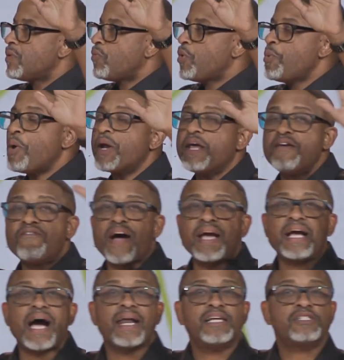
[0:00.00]
We want to invite
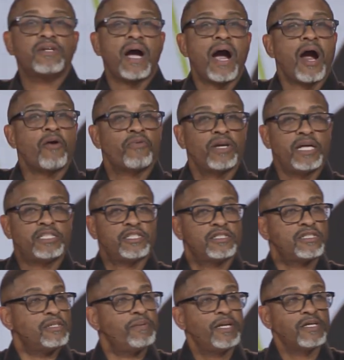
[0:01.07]
God into our
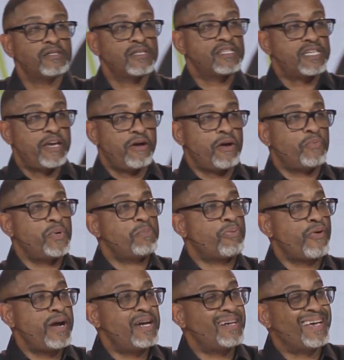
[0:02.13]
relationship. Here's a scary one
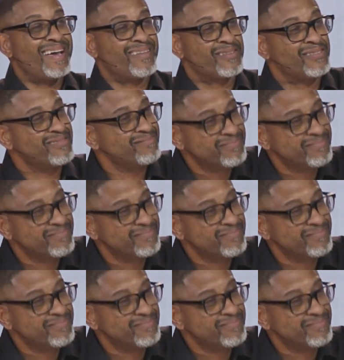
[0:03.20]
pray together.